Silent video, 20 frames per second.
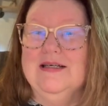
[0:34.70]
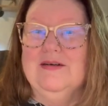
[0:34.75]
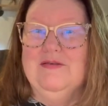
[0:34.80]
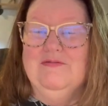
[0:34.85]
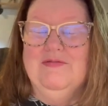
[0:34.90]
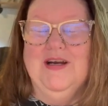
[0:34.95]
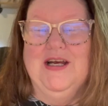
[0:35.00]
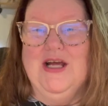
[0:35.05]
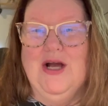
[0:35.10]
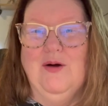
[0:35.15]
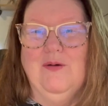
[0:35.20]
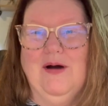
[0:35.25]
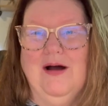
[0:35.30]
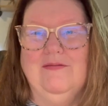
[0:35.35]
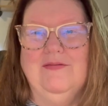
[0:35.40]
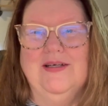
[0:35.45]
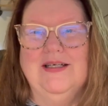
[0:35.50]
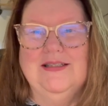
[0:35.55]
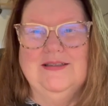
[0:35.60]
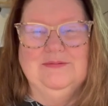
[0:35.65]
video
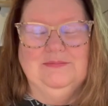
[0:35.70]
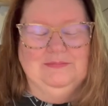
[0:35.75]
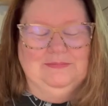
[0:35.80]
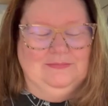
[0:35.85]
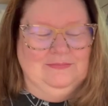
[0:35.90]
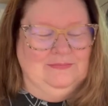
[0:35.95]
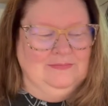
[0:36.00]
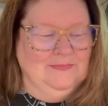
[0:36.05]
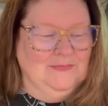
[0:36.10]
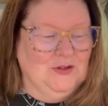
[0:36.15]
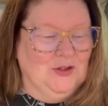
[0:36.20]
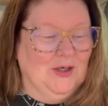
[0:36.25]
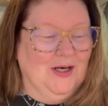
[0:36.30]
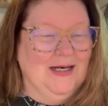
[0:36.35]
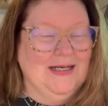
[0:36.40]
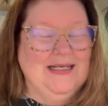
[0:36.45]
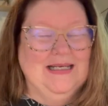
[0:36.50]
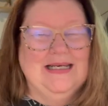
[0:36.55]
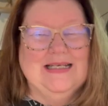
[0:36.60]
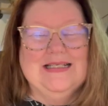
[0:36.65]
of it.
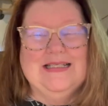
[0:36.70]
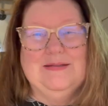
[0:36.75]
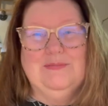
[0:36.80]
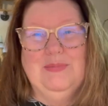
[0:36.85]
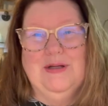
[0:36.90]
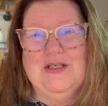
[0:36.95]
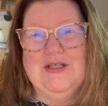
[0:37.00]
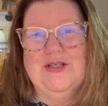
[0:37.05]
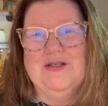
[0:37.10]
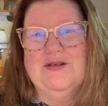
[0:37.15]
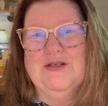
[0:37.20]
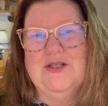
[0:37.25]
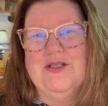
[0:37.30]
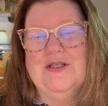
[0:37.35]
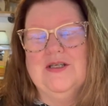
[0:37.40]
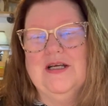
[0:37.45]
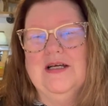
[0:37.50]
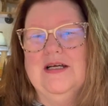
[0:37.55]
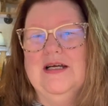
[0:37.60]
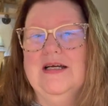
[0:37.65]
Tried to get some
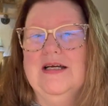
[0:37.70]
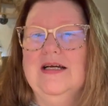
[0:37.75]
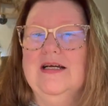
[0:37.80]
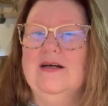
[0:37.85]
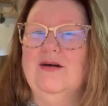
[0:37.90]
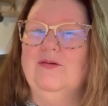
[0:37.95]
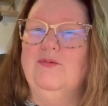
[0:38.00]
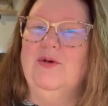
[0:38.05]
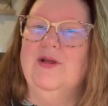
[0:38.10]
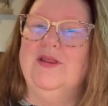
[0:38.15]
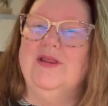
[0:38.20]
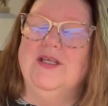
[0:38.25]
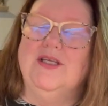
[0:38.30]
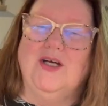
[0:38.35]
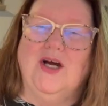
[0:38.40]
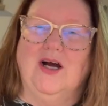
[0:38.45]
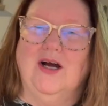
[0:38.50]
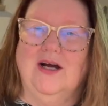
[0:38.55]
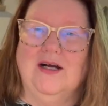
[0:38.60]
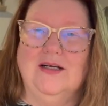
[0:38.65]
pictures with the
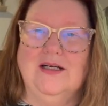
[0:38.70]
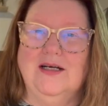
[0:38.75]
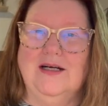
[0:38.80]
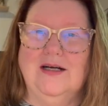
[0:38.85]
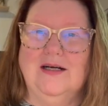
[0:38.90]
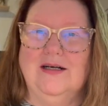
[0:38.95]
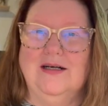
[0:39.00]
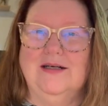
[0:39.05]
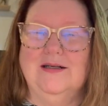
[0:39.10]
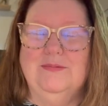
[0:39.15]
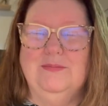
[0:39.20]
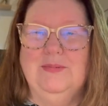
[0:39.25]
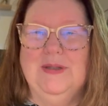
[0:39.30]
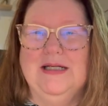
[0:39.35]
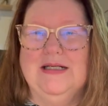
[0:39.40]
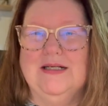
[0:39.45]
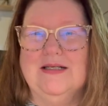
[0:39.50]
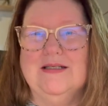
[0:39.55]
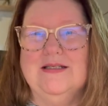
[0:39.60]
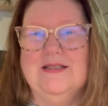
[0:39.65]
dog
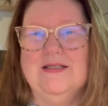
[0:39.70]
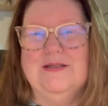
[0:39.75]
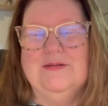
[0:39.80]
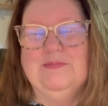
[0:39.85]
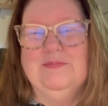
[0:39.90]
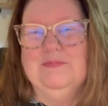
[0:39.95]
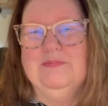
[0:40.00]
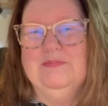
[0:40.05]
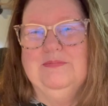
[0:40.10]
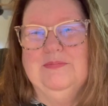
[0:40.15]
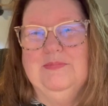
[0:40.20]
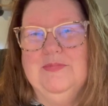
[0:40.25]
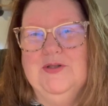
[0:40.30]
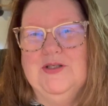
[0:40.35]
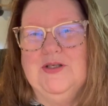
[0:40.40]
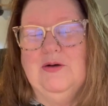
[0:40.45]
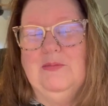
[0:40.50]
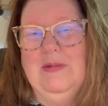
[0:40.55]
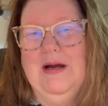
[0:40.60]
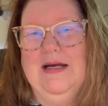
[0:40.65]
because
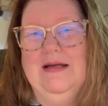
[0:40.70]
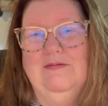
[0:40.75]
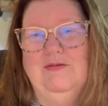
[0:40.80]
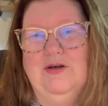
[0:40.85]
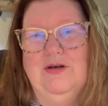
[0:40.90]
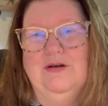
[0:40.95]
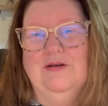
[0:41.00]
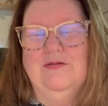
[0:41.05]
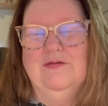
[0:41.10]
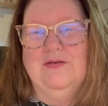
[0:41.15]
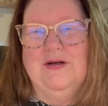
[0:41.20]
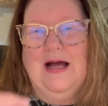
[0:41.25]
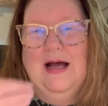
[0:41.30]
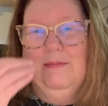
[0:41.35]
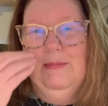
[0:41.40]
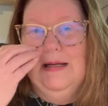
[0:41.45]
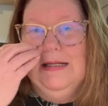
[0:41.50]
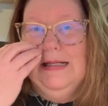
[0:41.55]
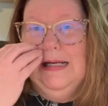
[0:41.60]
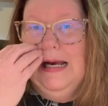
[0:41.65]
so many of you have
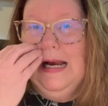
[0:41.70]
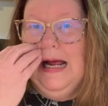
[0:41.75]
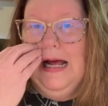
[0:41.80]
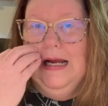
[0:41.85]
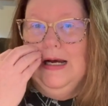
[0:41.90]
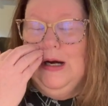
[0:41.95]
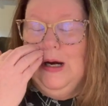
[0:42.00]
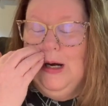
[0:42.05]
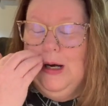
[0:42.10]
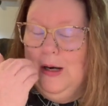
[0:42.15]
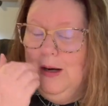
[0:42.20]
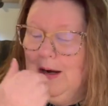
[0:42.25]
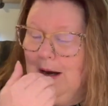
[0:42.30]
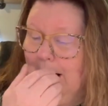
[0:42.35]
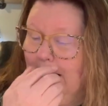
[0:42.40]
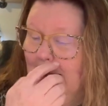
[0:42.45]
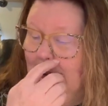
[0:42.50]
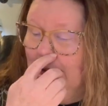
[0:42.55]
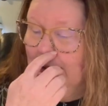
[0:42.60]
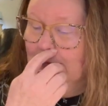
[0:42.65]
commented on her,
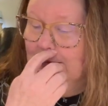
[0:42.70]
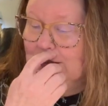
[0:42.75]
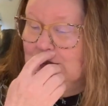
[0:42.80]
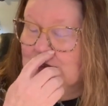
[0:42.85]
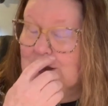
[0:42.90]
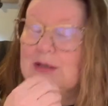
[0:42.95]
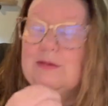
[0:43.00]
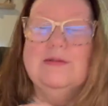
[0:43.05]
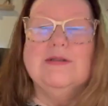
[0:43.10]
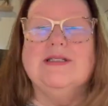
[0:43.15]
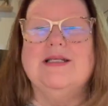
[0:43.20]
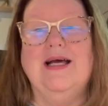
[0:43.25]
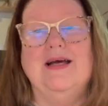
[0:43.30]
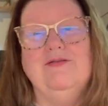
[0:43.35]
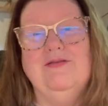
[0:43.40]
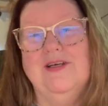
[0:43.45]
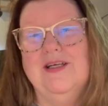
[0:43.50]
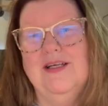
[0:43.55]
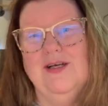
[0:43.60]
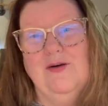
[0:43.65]
but she was
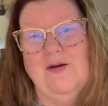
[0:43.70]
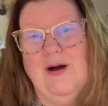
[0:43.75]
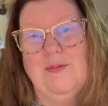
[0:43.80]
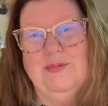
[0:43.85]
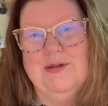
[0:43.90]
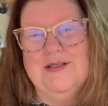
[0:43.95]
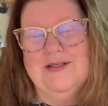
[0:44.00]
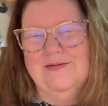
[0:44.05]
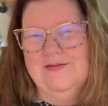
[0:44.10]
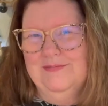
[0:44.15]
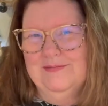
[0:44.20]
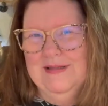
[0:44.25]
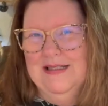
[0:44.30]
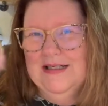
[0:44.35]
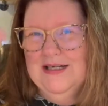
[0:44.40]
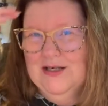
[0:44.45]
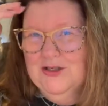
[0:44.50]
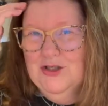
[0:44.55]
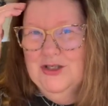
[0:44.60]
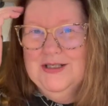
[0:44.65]
not feeling cooperative.
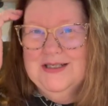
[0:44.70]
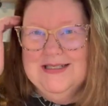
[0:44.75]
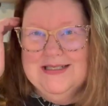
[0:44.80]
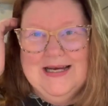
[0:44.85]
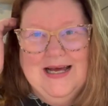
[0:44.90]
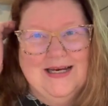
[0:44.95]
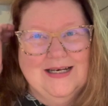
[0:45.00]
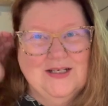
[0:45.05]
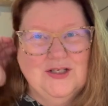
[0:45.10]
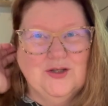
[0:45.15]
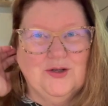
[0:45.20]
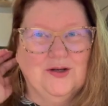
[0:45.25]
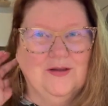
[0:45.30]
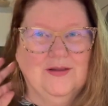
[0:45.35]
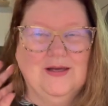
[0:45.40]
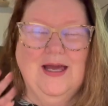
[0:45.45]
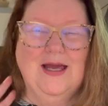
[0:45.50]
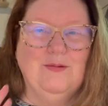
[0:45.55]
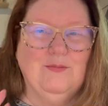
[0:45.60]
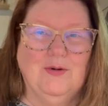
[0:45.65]
She does not enjoy the
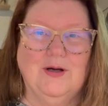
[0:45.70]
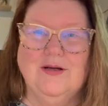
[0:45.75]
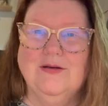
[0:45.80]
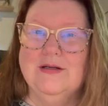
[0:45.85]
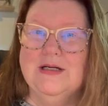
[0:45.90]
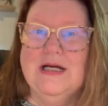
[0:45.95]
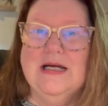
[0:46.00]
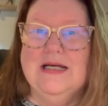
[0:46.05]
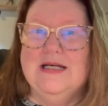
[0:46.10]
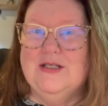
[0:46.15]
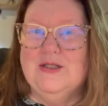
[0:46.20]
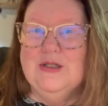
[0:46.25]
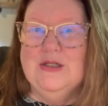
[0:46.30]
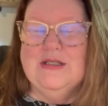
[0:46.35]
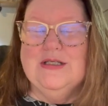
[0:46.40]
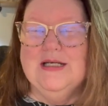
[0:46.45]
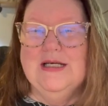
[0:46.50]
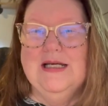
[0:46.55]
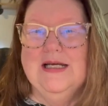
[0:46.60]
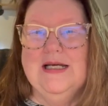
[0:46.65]
camera. As soon
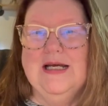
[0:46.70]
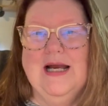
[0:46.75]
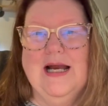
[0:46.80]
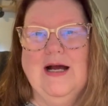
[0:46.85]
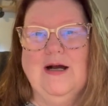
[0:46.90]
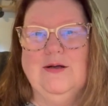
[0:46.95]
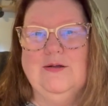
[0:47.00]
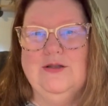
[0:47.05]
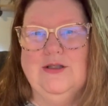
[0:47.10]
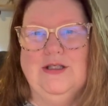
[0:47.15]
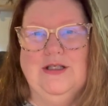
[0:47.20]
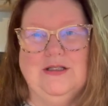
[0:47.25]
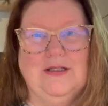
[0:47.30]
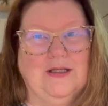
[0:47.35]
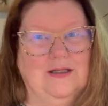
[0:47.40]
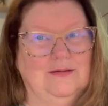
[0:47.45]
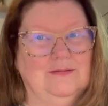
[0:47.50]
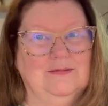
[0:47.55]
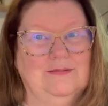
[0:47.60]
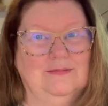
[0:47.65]
as I get it out, she's
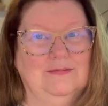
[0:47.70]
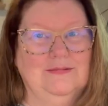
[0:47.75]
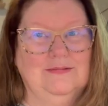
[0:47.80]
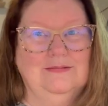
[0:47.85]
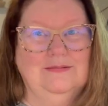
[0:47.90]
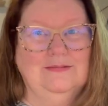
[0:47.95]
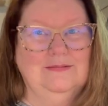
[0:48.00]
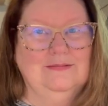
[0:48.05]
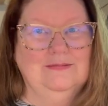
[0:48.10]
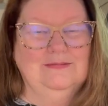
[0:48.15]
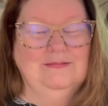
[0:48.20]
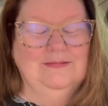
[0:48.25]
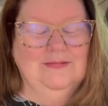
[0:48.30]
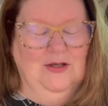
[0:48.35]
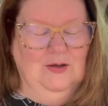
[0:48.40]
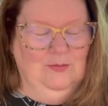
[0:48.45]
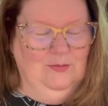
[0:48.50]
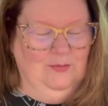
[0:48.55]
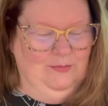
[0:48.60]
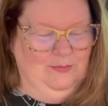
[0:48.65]
like,
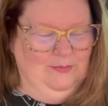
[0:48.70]
nope.